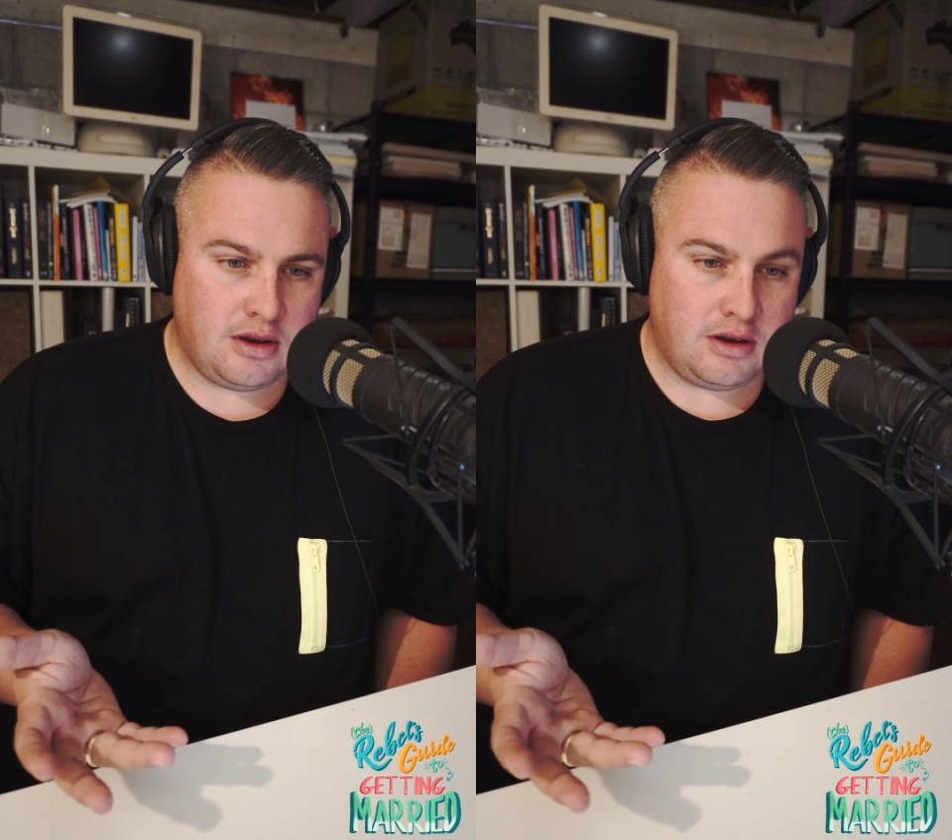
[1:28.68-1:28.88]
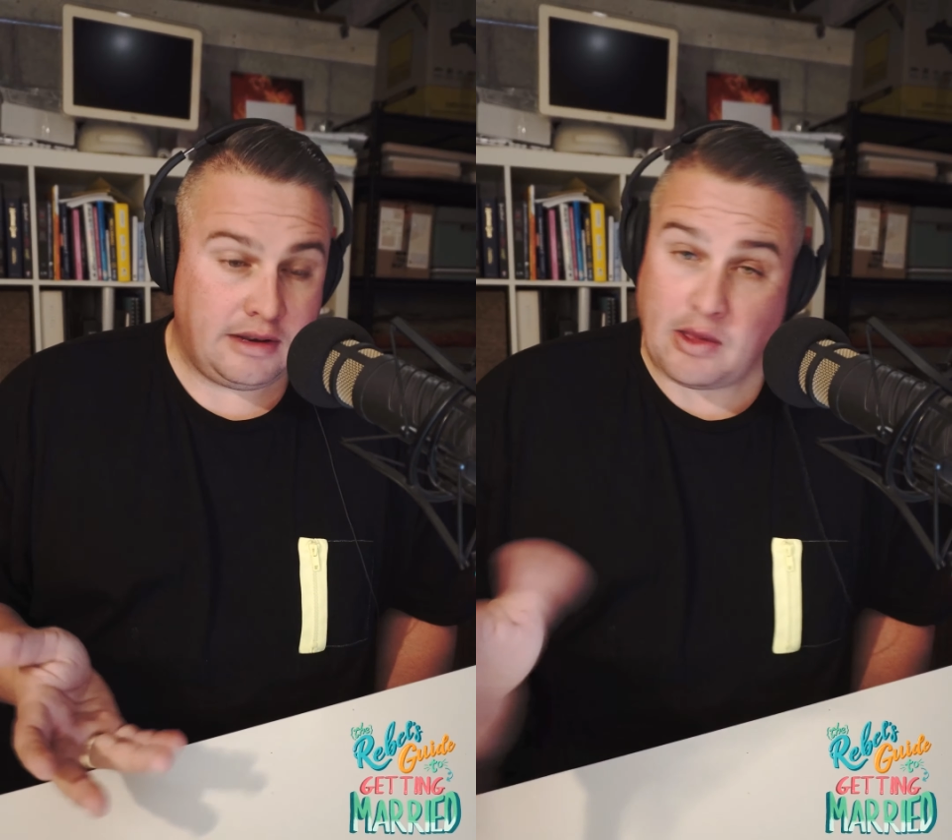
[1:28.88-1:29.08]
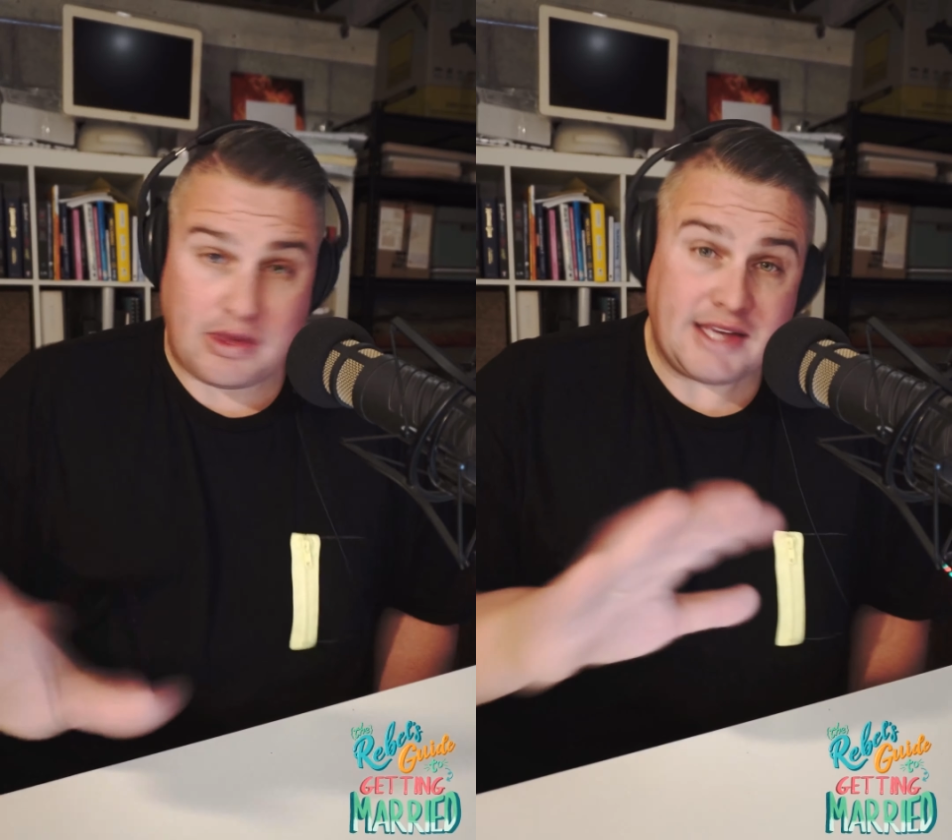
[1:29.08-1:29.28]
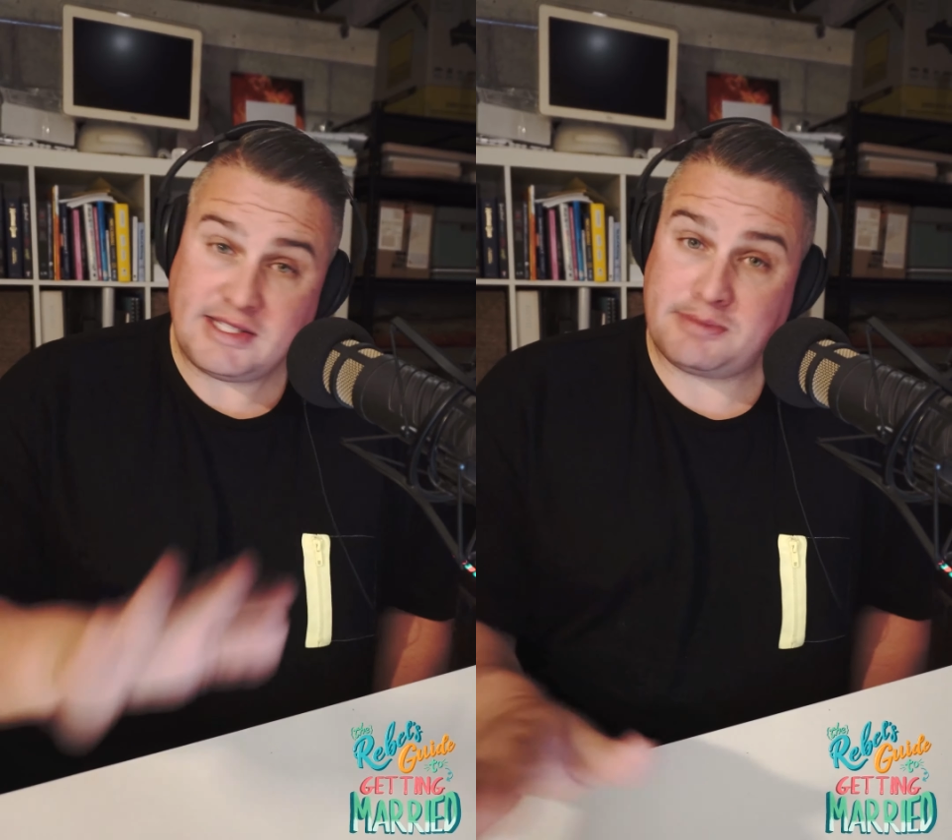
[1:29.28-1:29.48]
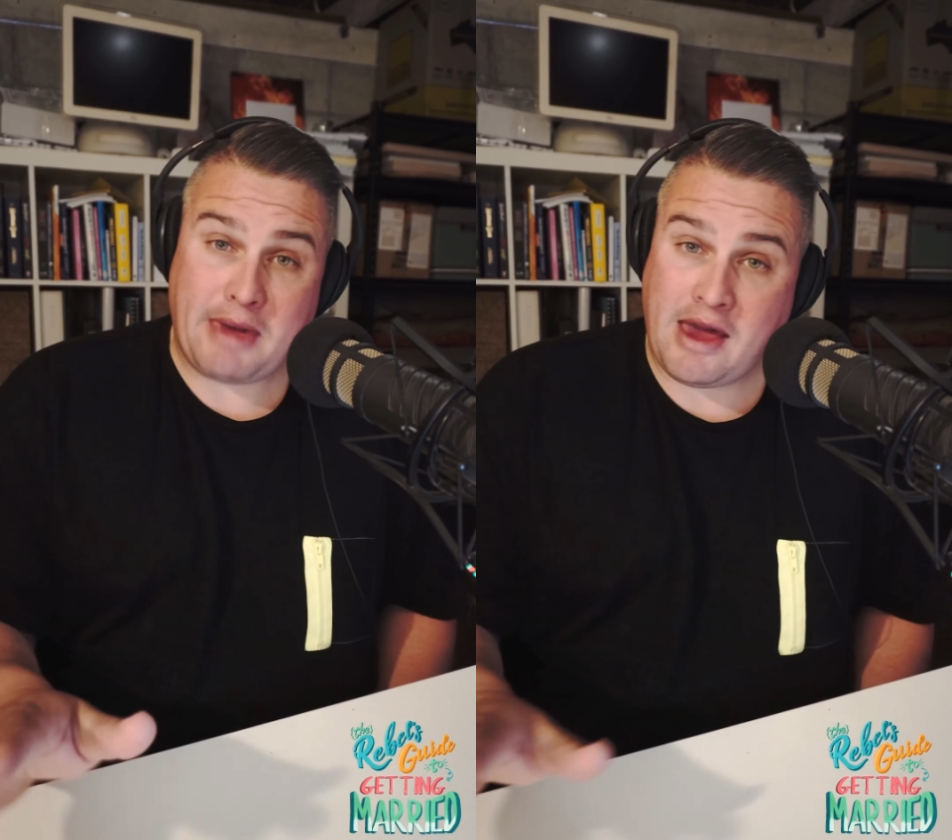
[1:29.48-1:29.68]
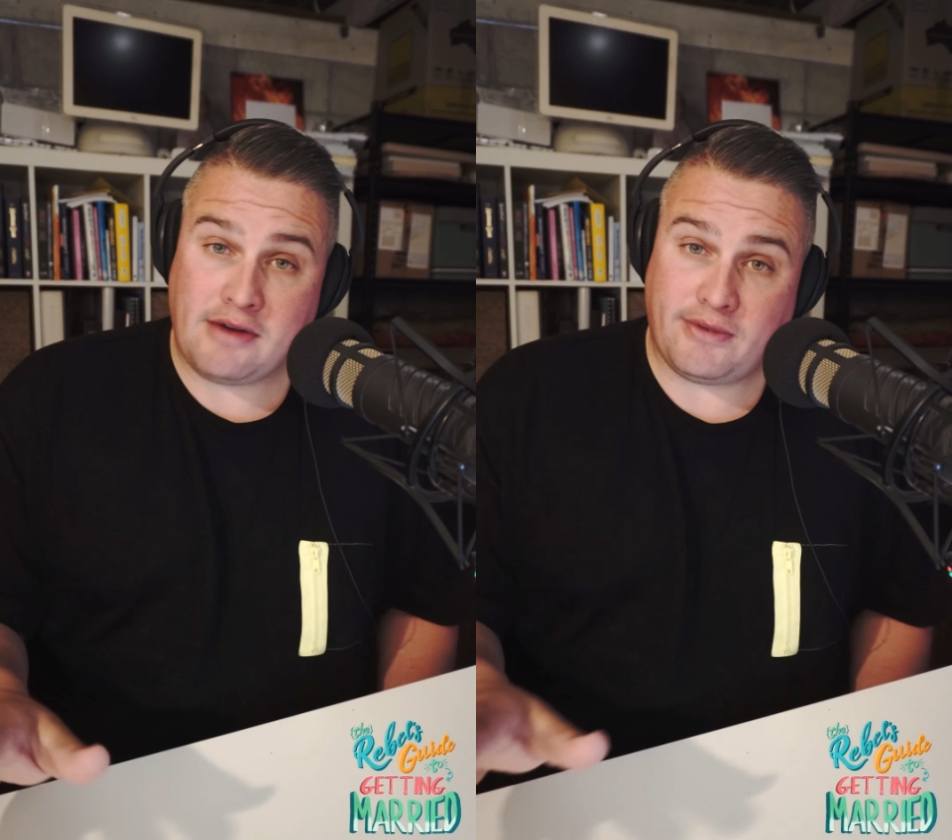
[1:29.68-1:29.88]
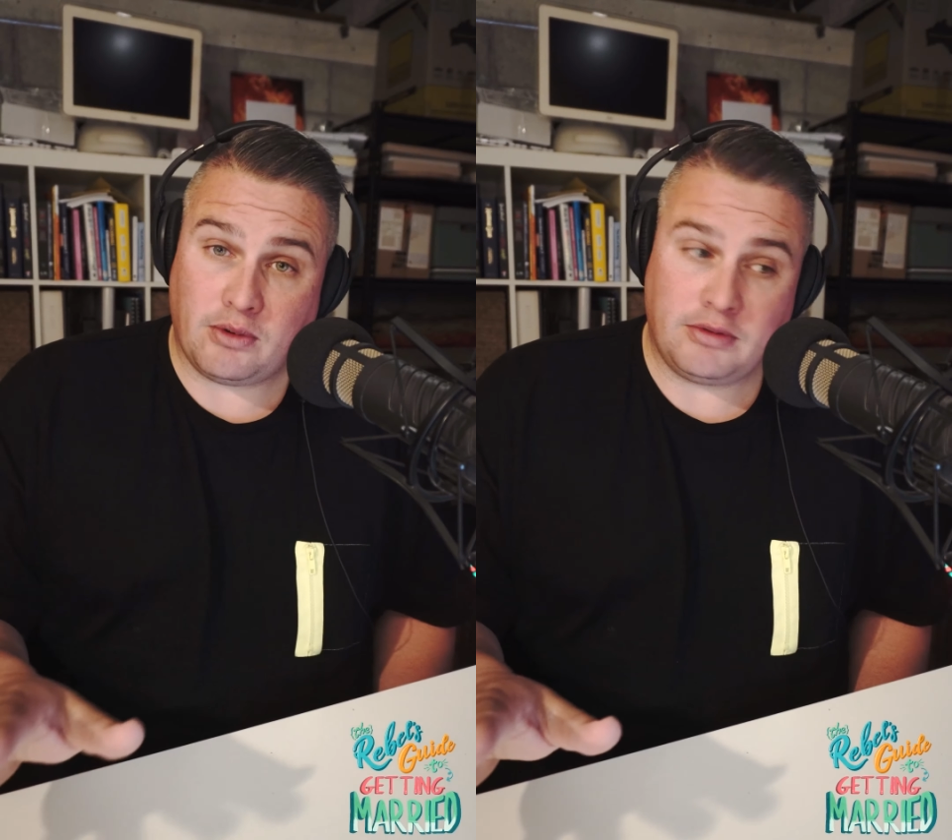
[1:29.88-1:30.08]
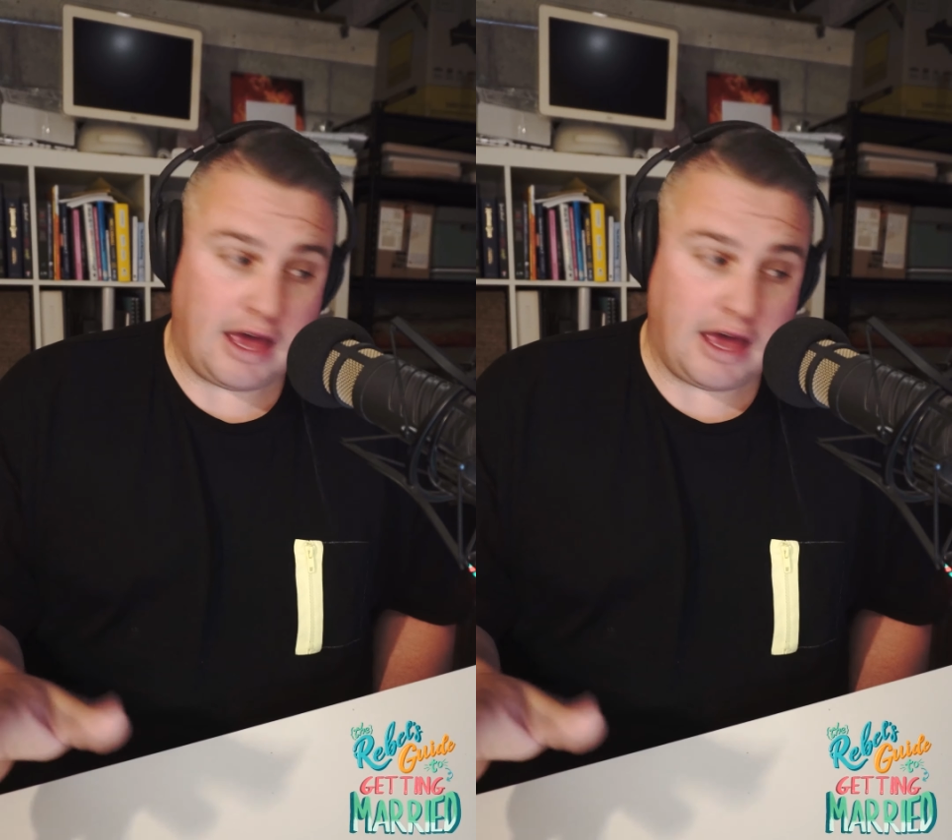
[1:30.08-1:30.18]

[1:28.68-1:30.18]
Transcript: Now, yes is powerful.